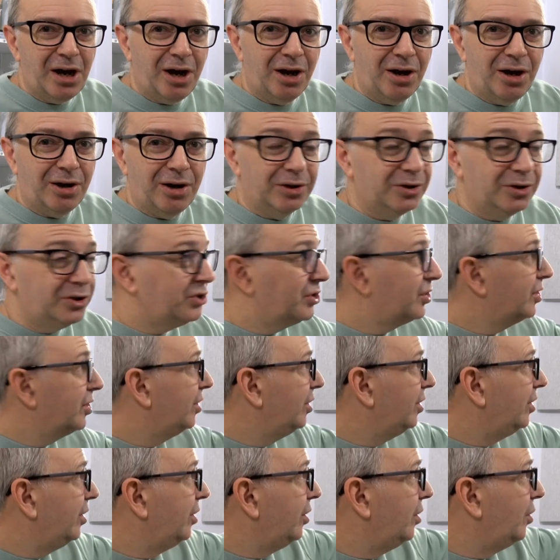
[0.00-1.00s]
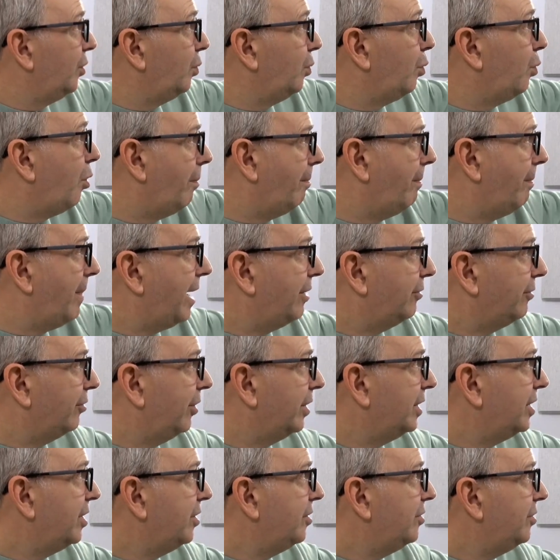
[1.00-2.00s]
ask what mount
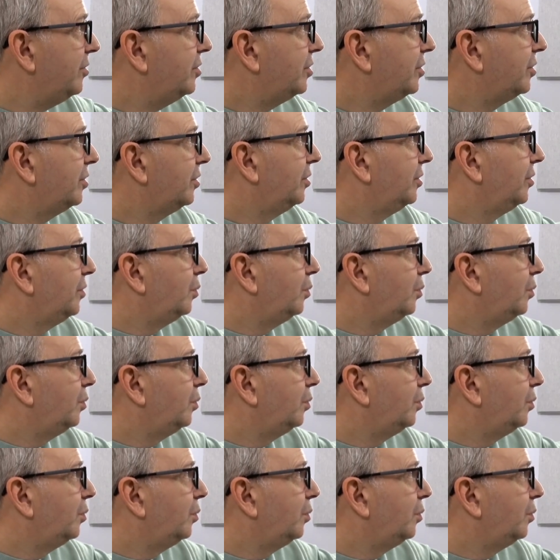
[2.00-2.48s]
I use,